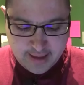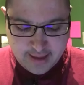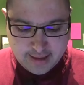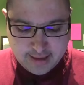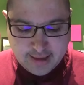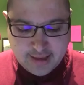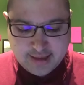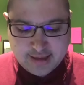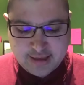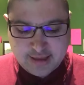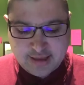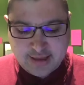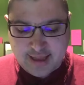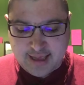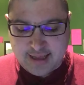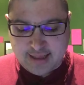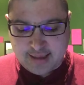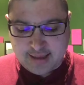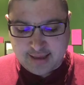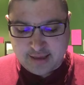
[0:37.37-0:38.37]
Let's take
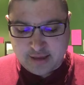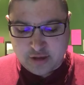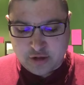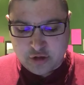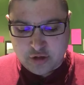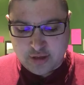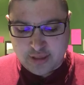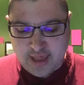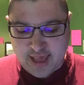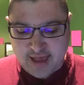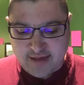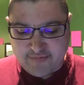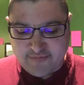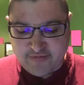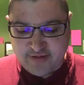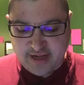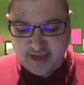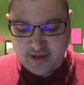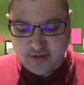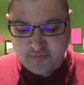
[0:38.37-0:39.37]
a listen to that
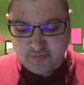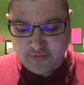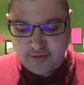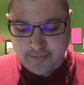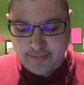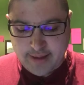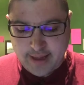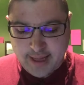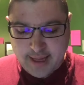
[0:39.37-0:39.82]
video from